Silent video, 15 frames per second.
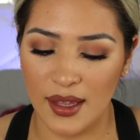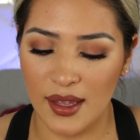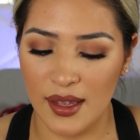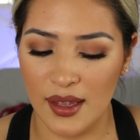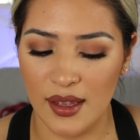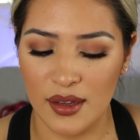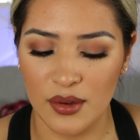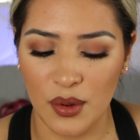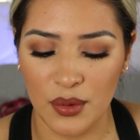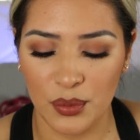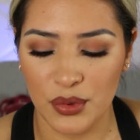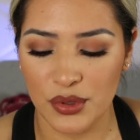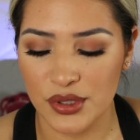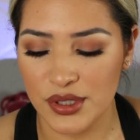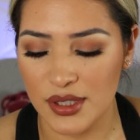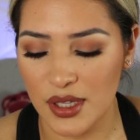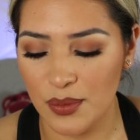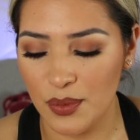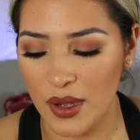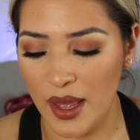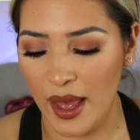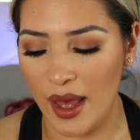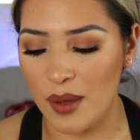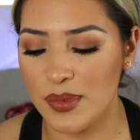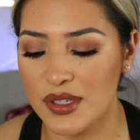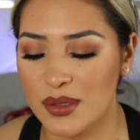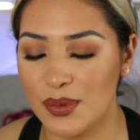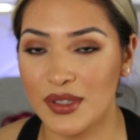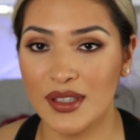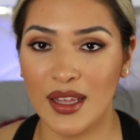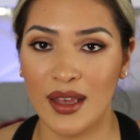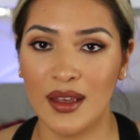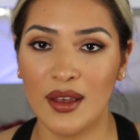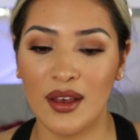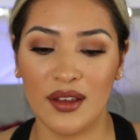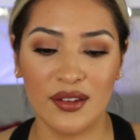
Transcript: and we'll see what happens with that.